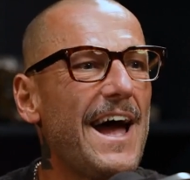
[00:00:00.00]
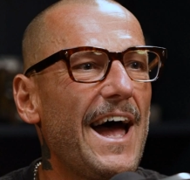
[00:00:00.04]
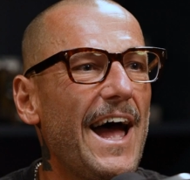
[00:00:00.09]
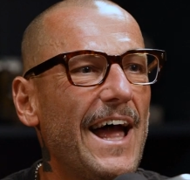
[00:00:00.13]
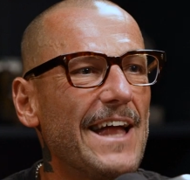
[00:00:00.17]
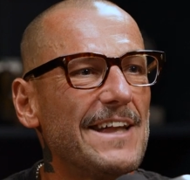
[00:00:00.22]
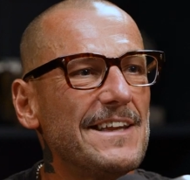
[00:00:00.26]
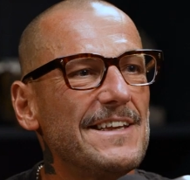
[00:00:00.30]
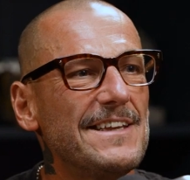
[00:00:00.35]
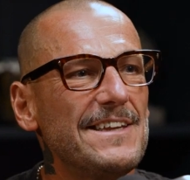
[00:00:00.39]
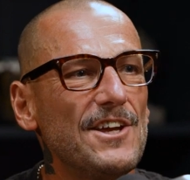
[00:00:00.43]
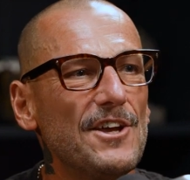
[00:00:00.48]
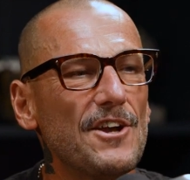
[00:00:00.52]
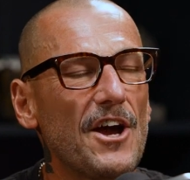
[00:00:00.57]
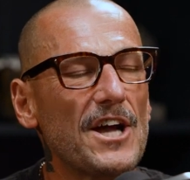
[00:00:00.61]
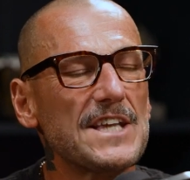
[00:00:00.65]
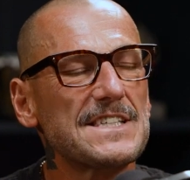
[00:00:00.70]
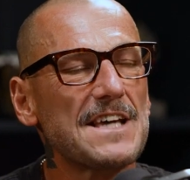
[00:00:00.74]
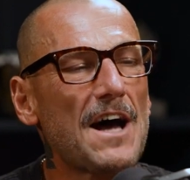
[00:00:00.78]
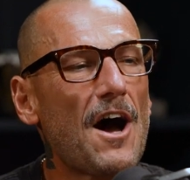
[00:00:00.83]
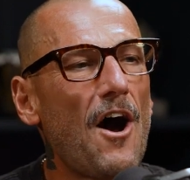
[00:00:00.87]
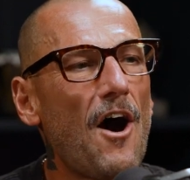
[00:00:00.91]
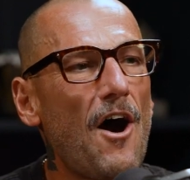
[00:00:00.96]
And,
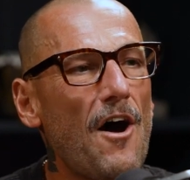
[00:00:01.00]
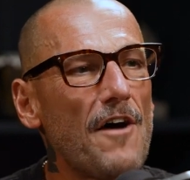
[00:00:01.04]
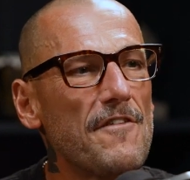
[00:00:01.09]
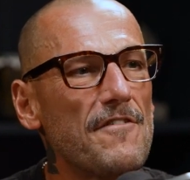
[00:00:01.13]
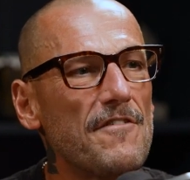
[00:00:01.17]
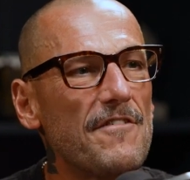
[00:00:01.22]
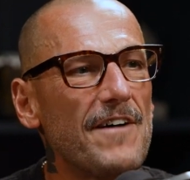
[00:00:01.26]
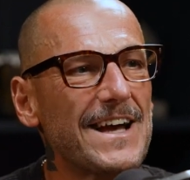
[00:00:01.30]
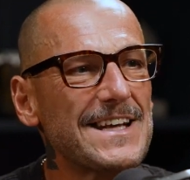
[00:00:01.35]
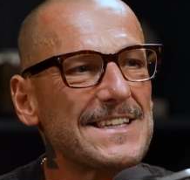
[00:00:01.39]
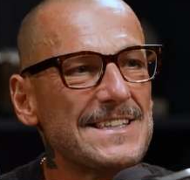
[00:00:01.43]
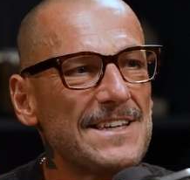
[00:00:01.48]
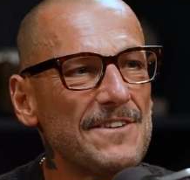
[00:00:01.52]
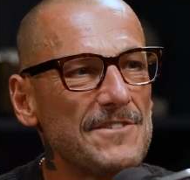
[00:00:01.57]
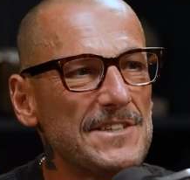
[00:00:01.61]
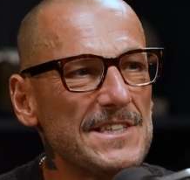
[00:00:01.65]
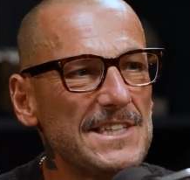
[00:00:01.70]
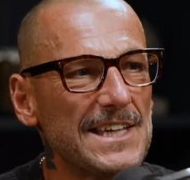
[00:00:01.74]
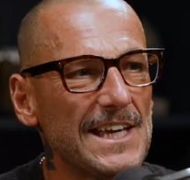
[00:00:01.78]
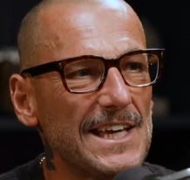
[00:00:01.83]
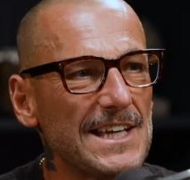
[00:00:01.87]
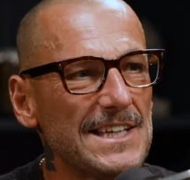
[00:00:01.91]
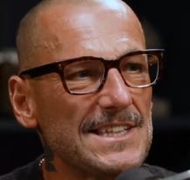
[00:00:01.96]
it's a hive of
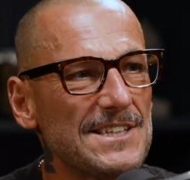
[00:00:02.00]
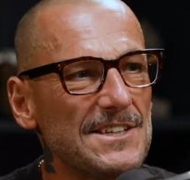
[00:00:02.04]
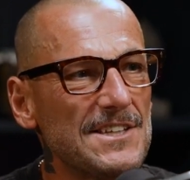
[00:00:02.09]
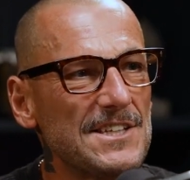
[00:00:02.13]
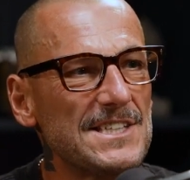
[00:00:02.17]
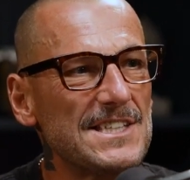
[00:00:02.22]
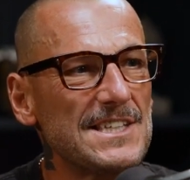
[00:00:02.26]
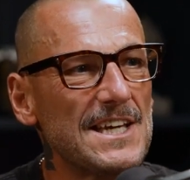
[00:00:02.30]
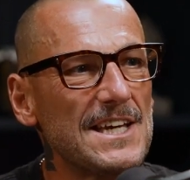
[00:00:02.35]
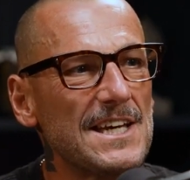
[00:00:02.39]
activity. So